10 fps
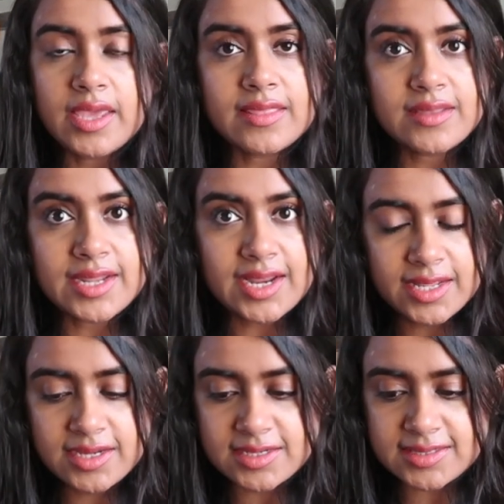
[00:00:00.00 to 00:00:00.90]
in the
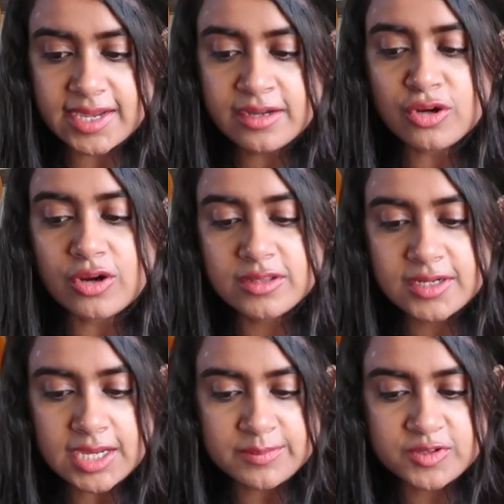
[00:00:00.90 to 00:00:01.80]
Daily Gazette or
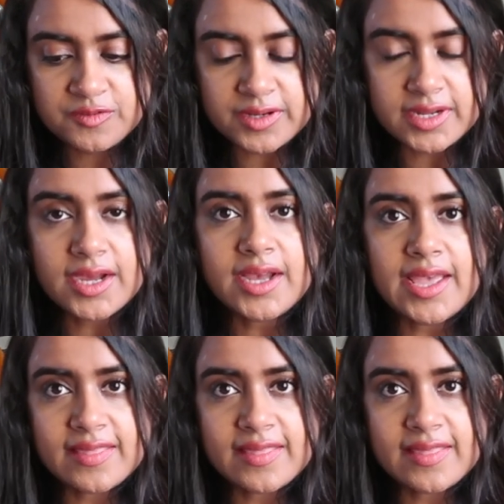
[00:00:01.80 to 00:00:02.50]
the Times of India